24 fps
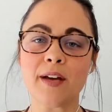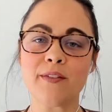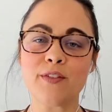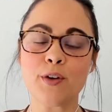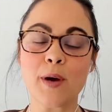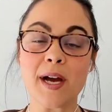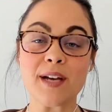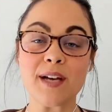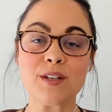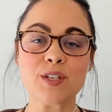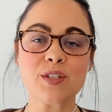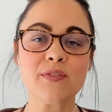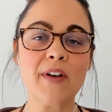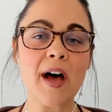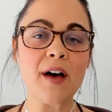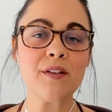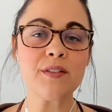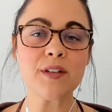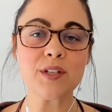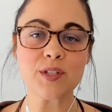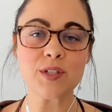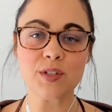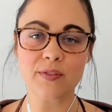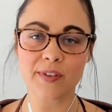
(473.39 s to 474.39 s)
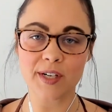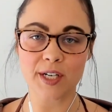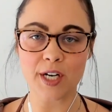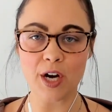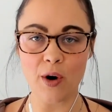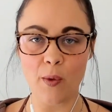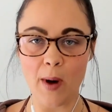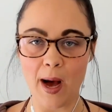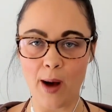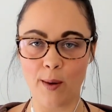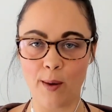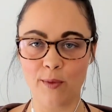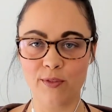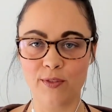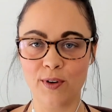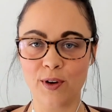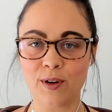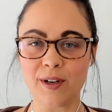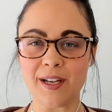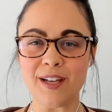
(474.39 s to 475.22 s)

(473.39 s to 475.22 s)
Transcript: If you If you guys found this video helpful,